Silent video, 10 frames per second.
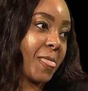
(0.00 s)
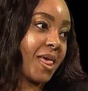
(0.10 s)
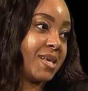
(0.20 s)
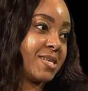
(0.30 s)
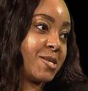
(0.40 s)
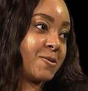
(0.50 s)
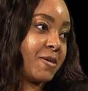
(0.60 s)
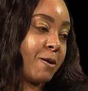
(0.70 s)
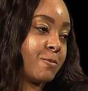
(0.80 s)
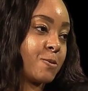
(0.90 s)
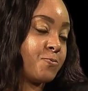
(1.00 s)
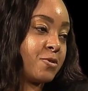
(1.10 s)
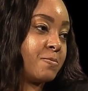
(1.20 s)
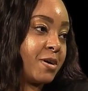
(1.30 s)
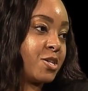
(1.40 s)
that's okay. So that was pretty
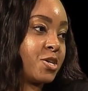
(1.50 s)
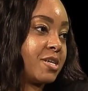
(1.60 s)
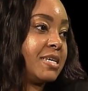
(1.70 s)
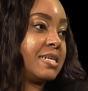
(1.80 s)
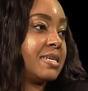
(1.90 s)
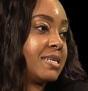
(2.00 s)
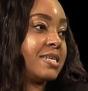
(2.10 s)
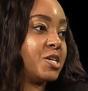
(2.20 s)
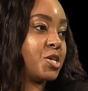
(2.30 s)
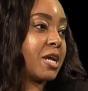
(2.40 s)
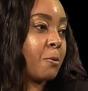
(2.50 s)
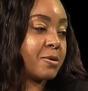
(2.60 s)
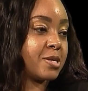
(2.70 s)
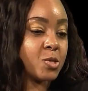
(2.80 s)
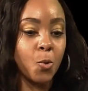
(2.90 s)
much an easy decision. I
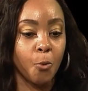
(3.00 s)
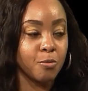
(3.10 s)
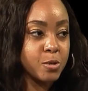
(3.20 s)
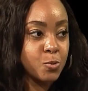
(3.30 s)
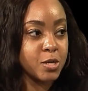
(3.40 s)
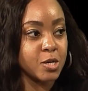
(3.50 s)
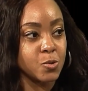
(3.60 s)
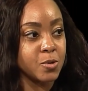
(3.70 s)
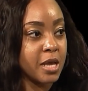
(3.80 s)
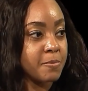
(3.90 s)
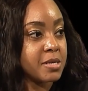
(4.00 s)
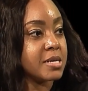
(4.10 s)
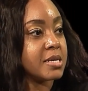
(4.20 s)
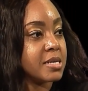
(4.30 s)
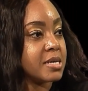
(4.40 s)
wasn't torn between doing A, B,
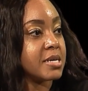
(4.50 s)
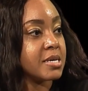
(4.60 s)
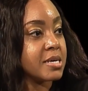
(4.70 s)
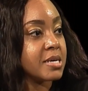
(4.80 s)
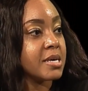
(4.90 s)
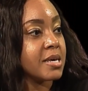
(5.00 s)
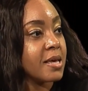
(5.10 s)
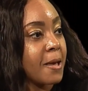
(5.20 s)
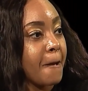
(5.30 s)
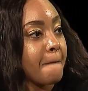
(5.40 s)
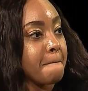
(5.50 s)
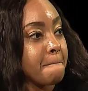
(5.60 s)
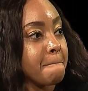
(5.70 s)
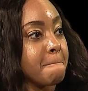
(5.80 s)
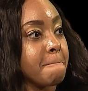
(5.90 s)
C, and D. Okay, she's talking about the
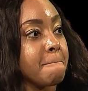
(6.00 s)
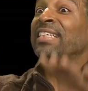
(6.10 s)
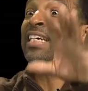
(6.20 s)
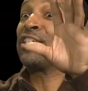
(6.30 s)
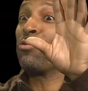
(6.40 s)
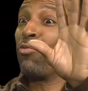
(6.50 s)
decision